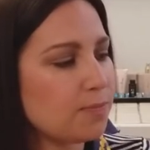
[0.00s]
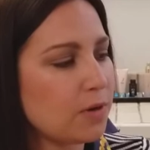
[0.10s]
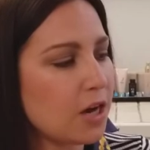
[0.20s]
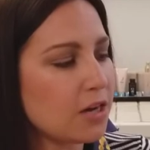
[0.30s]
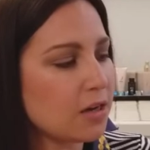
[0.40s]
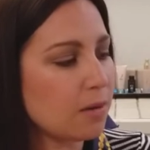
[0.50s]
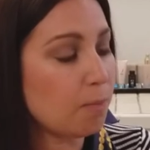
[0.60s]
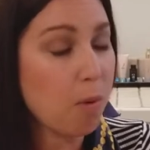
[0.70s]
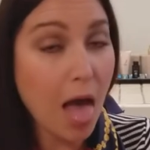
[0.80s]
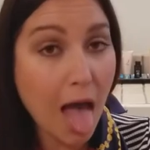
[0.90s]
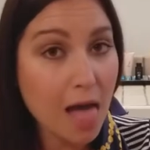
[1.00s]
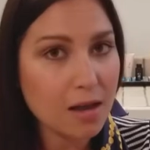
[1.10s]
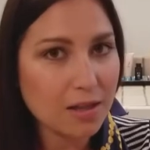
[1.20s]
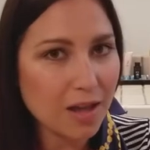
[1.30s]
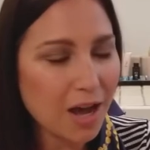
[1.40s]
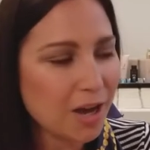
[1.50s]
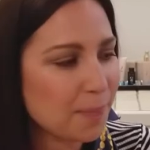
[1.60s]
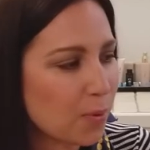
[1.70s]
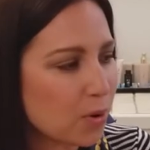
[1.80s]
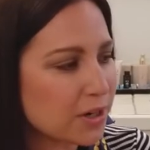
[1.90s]
clog, blah, clog
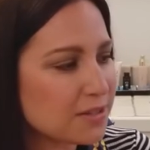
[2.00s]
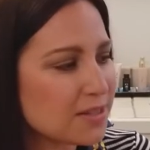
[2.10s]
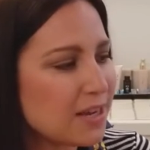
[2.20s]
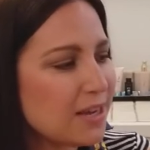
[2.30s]
pores,